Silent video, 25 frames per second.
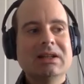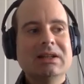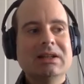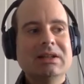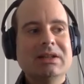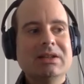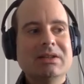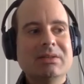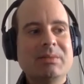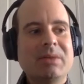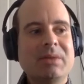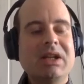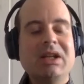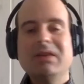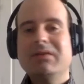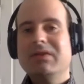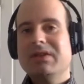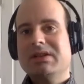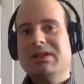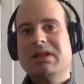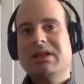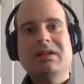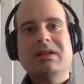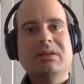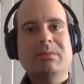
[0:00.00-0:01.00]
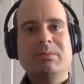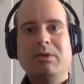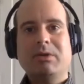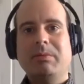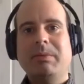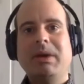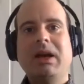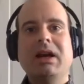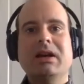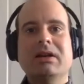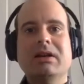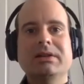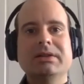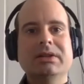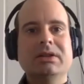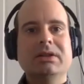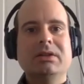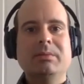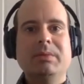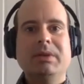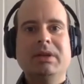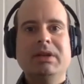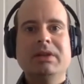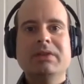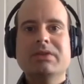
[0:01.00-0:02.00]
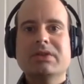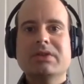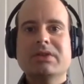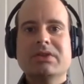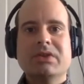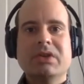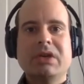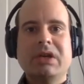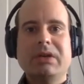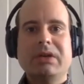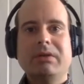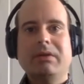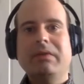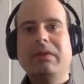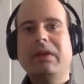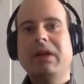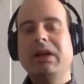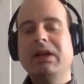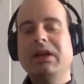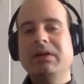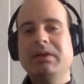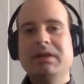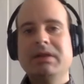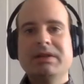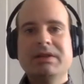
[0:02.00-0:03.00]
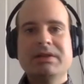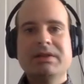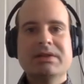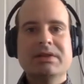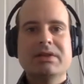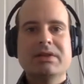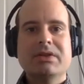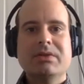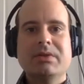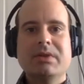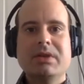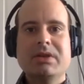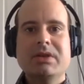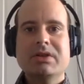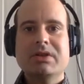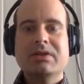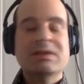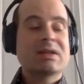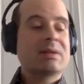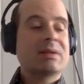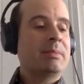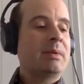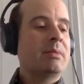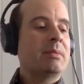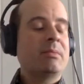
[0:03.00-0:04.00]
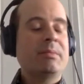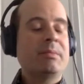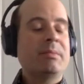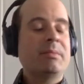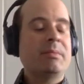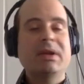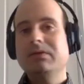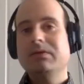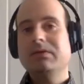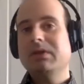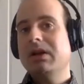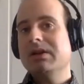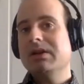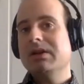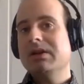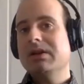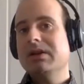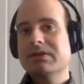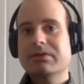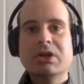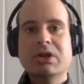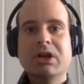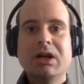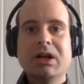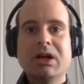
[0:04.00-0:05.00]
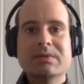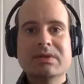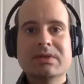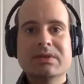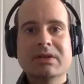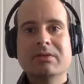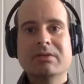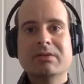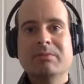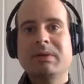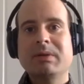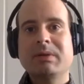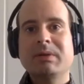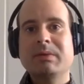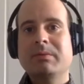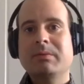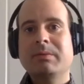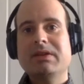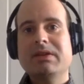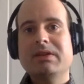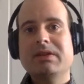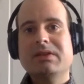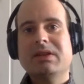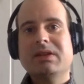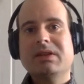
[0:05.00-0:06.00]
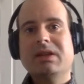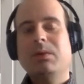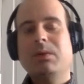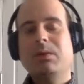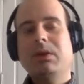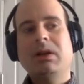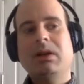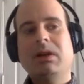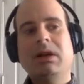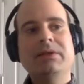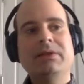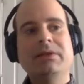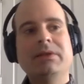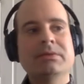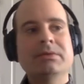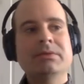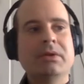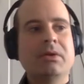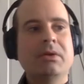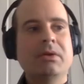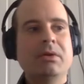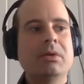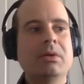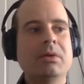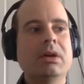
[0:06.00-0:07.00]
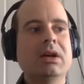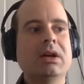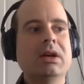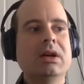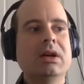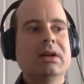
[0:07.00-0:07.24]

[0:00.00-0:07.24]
you know many of us tend to pull back a little bit and just try to evaluate the situation some people may have lost their jobs other people might say well i don't know